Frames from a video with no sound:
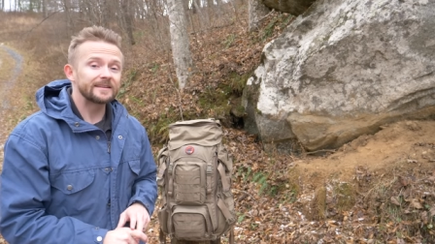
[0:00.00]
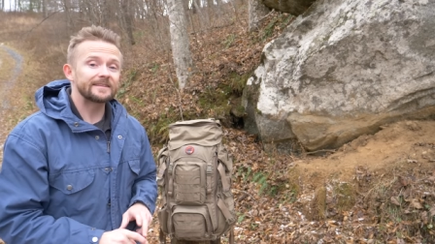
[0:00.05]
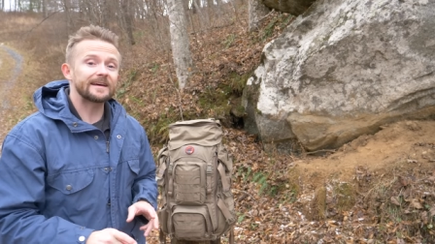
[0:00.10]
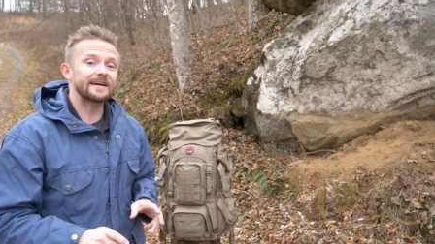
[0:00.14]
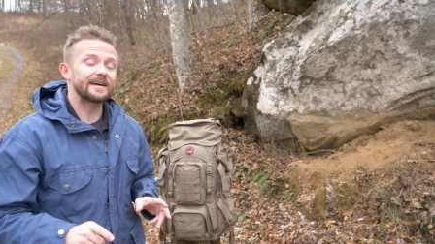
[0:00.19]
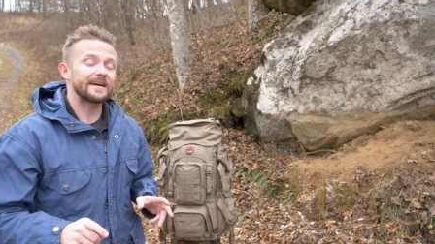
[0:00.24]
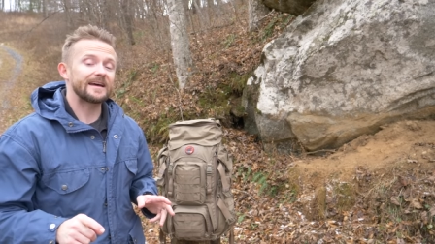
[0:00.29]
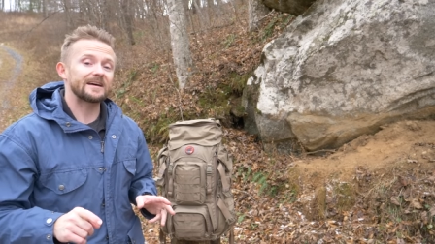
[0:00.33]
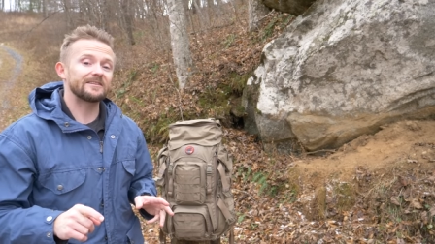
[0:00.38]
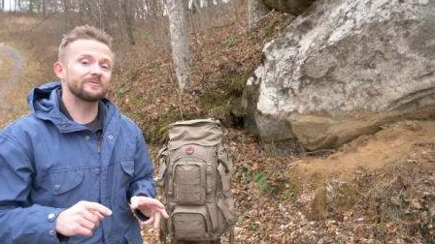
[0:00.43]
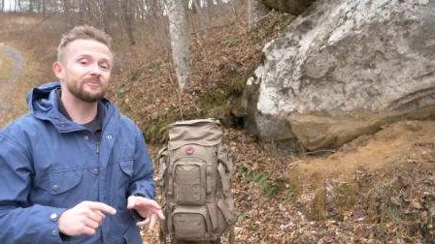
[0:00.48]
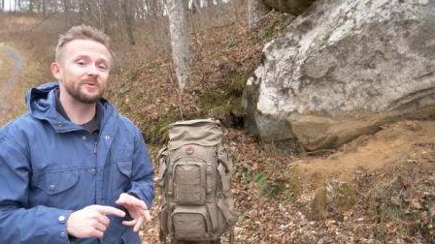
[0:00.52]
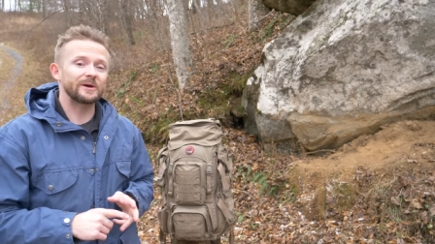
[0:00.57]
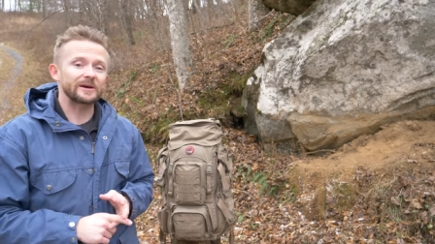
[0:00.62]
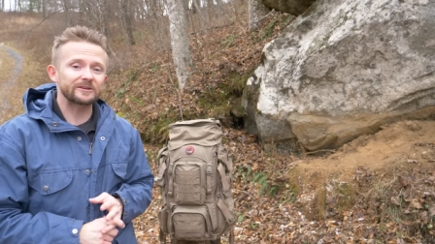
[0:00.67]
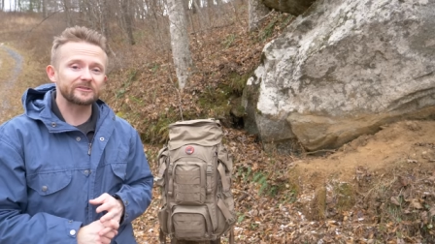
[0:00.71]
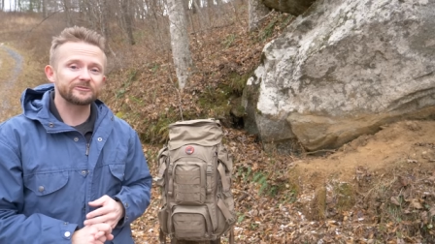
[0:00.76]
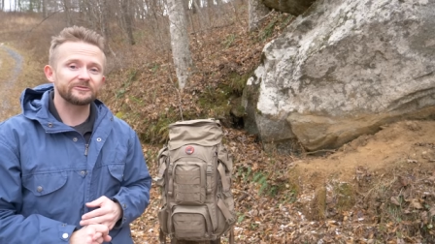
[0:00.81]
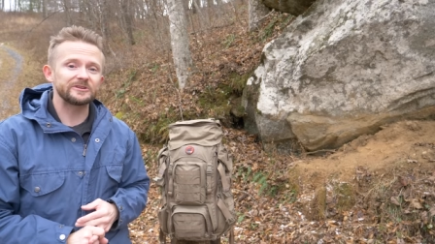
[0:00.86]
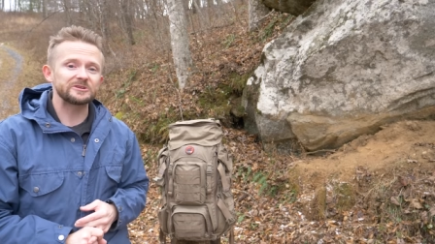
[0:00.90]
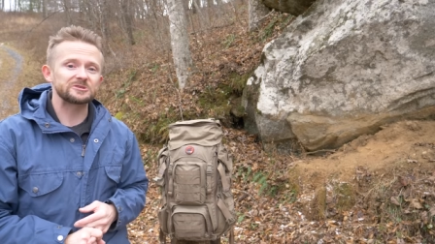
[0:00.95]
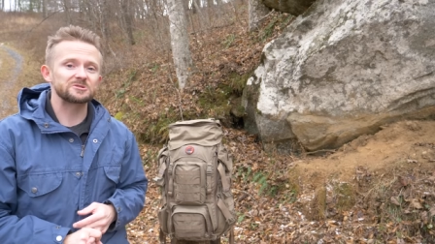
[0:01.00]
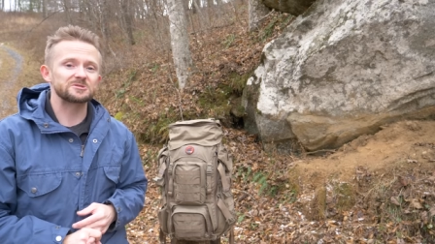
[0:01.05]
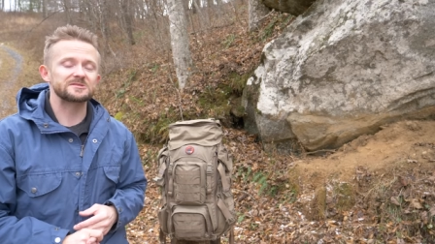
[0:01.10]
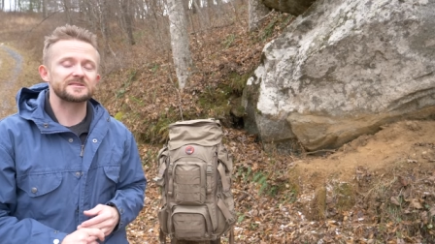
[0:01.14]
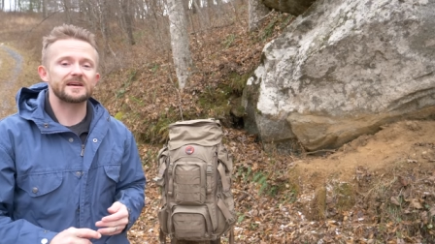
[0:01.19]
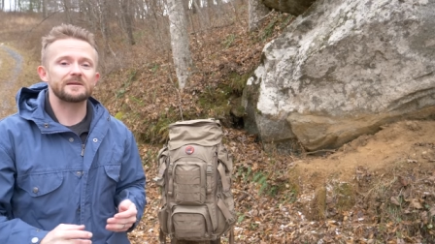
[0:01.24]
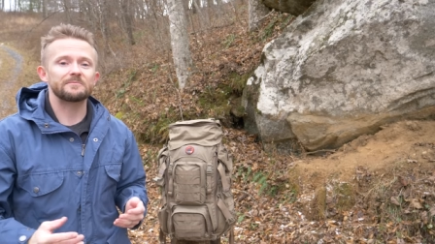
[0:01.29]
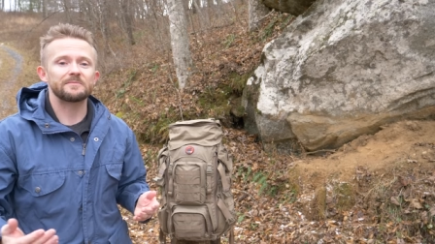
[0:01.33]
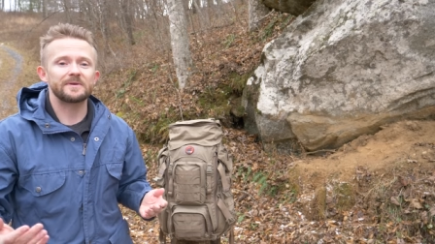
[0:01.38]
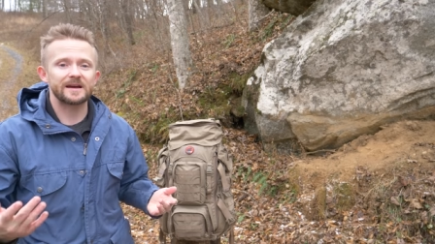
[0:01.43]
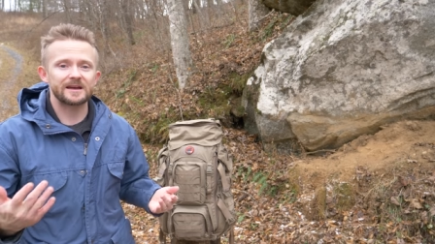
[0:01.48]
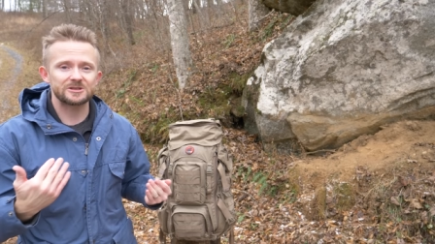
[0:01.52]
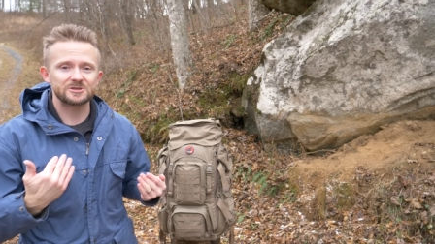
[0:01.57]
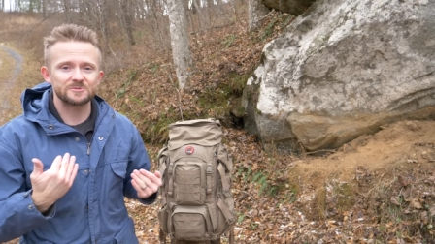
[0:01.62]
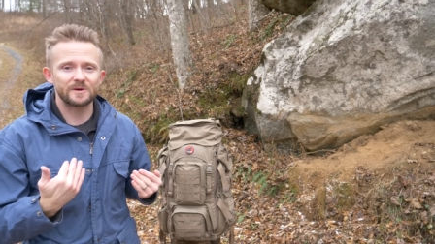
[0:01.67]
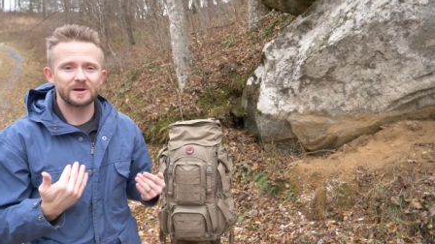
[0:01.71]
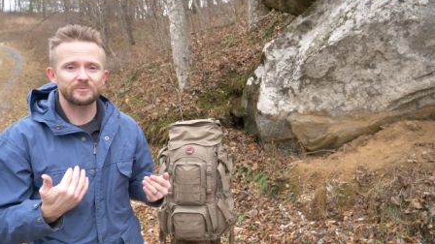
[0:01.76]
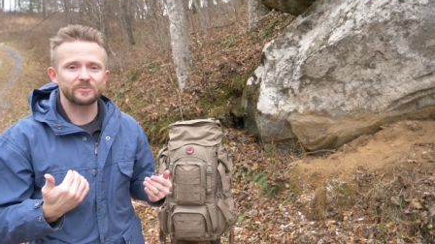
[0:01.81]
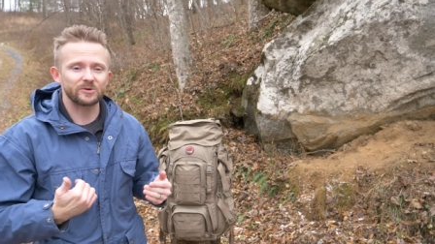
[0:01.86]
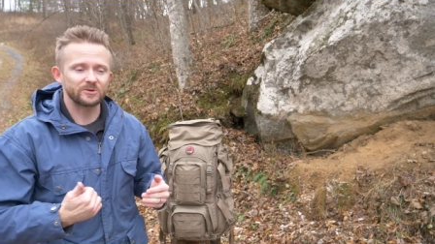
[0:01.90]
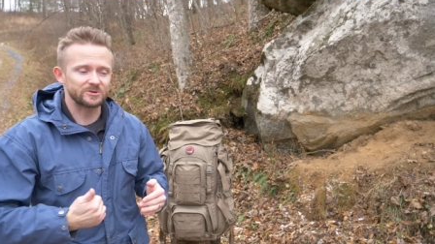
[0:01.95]
that have better features that match
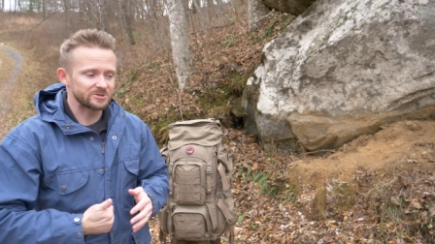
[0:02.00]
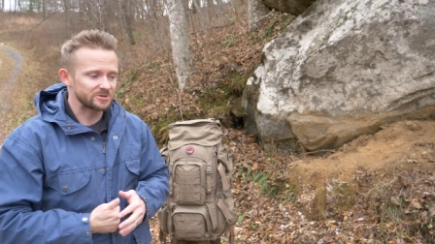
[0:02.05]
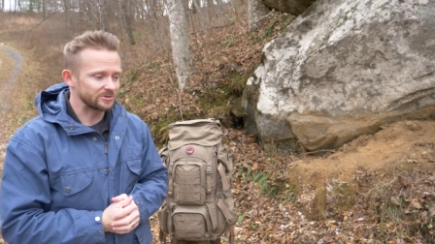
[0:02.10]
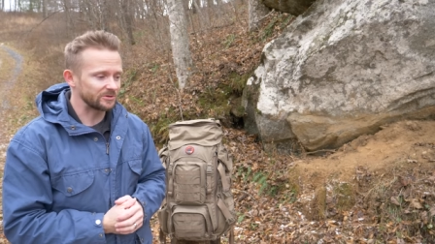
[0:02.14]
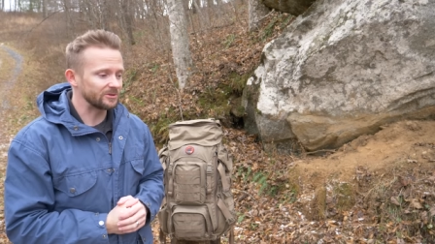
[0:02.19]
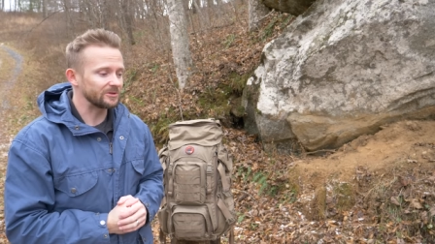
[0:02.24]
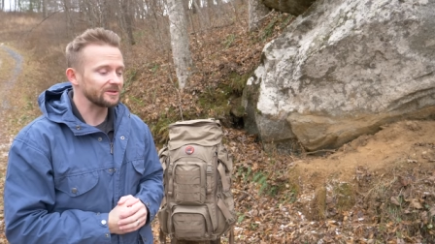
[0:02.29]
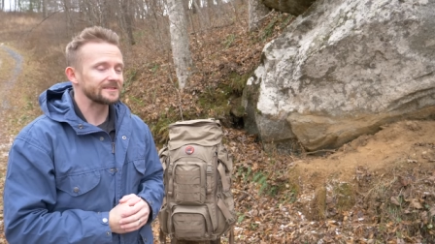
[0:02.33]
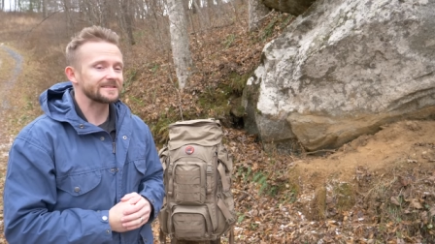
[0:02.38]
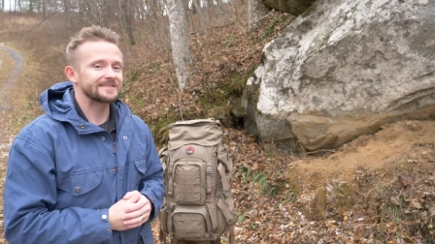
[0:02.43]
my personal